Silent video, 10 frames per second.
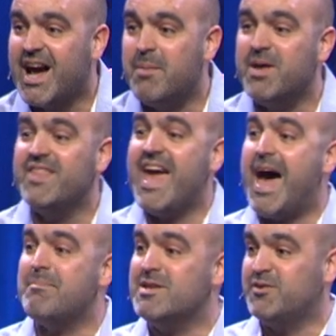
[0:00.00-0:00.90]
coming. The
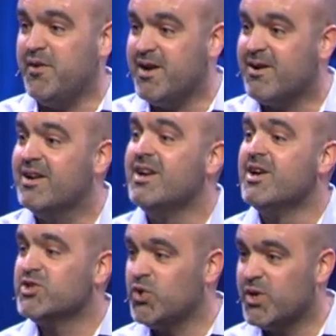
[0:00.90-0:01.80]
atmosphere
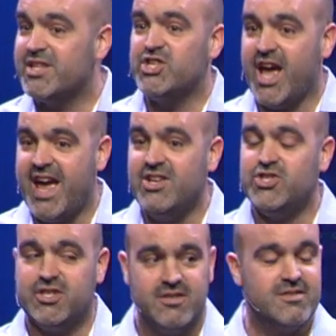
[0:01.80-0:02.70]
sort of
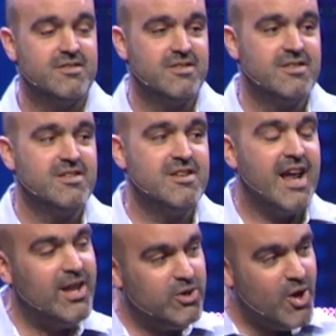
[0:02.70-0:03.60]
changed.
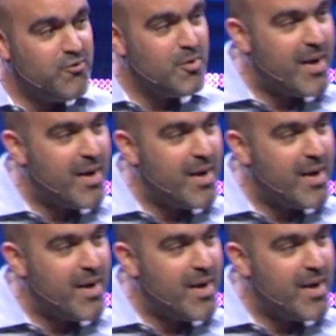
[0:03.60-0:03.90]
And I looked over at